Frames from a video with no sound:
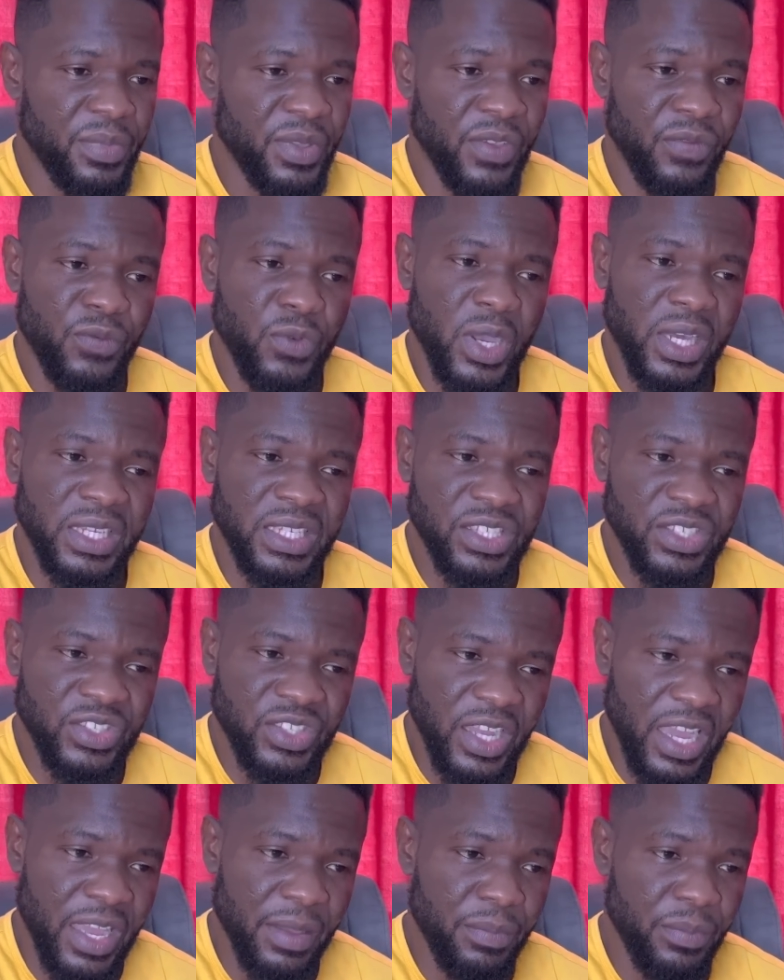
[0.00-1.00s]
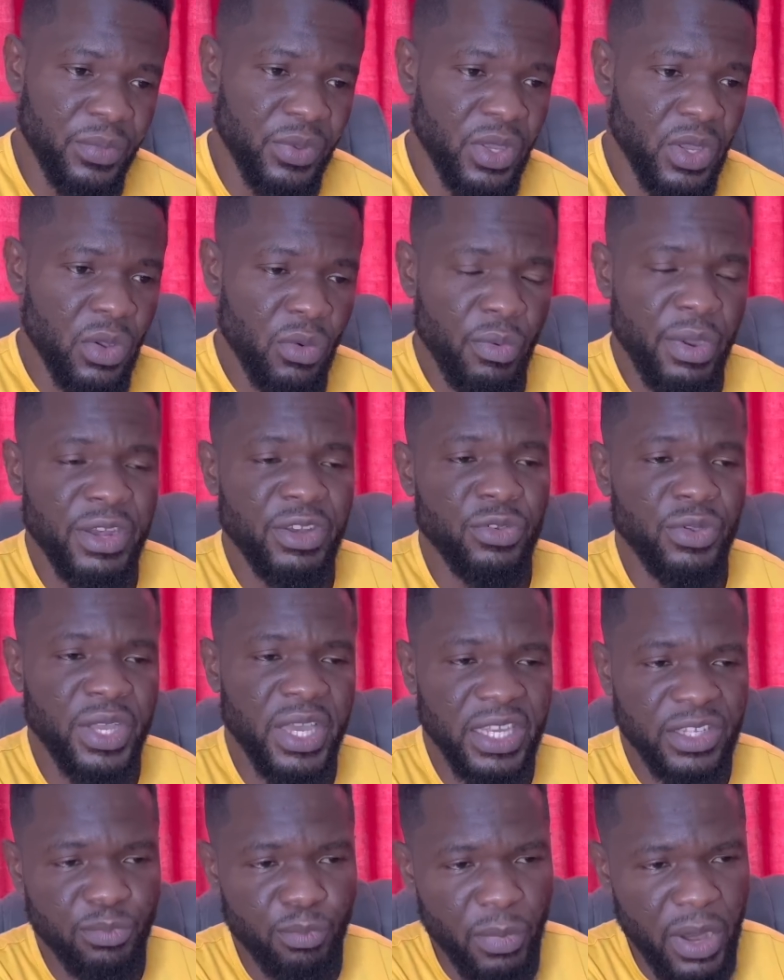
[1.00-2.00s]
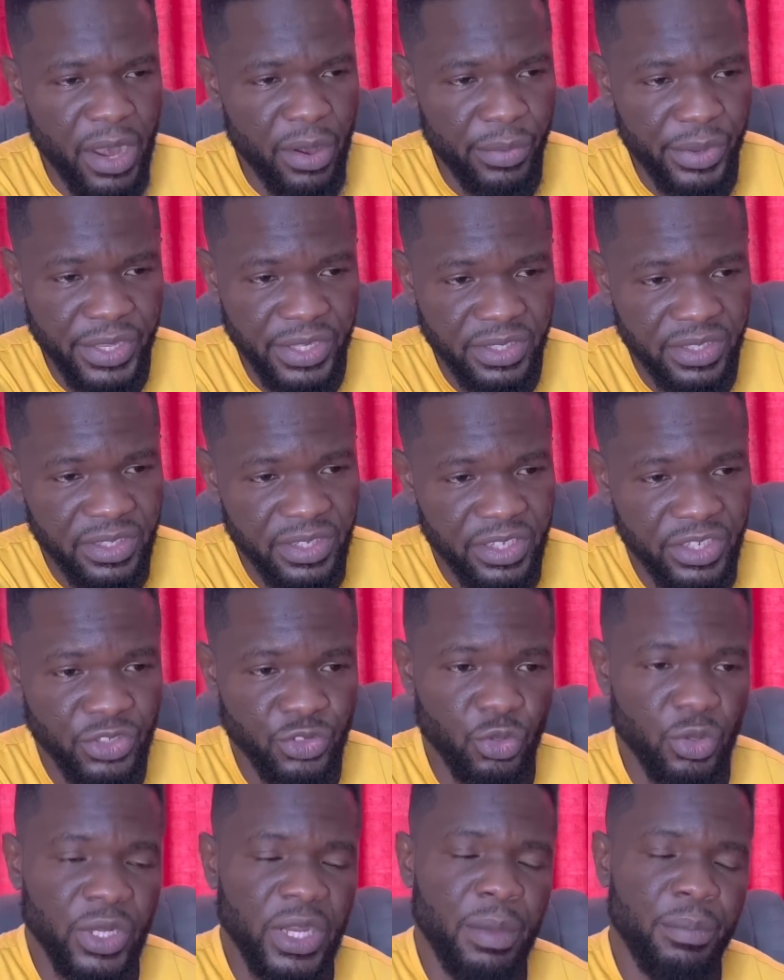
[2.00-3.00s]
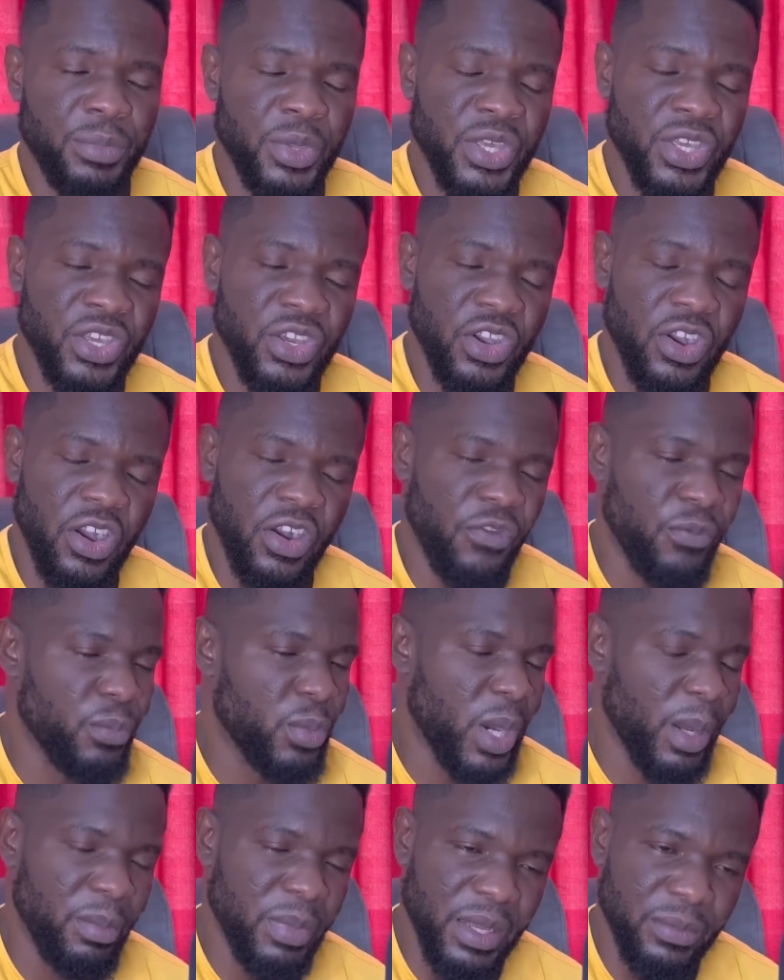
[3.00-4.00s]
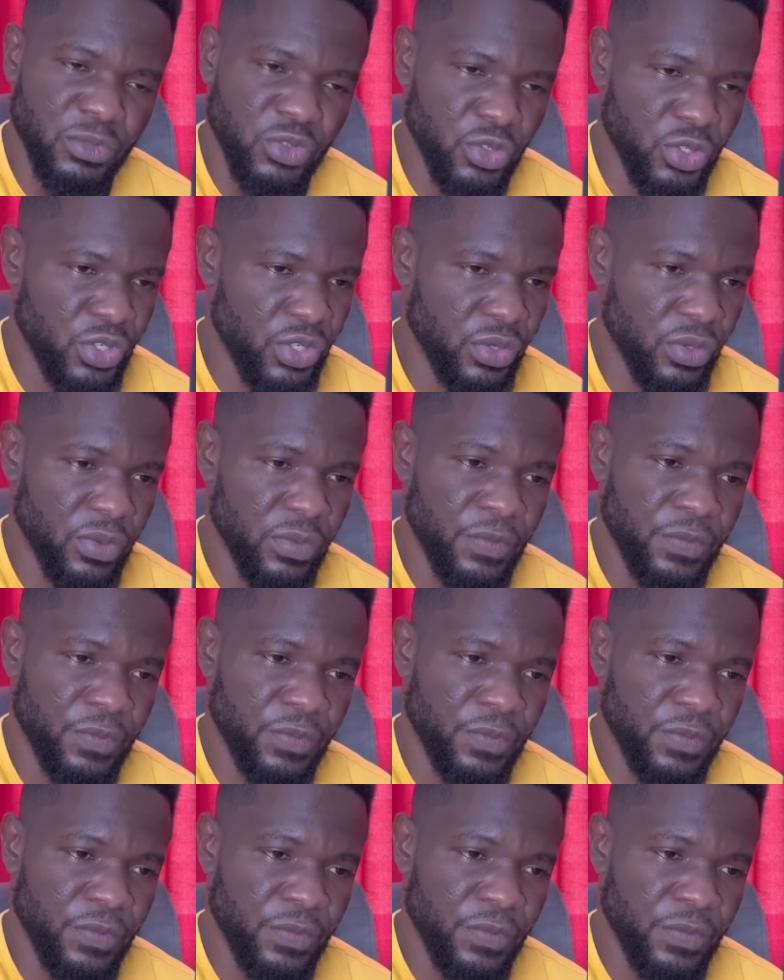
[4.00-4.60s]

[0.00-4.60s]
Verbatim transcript: If you are this type, when you get married, it's gonna be of problem to you.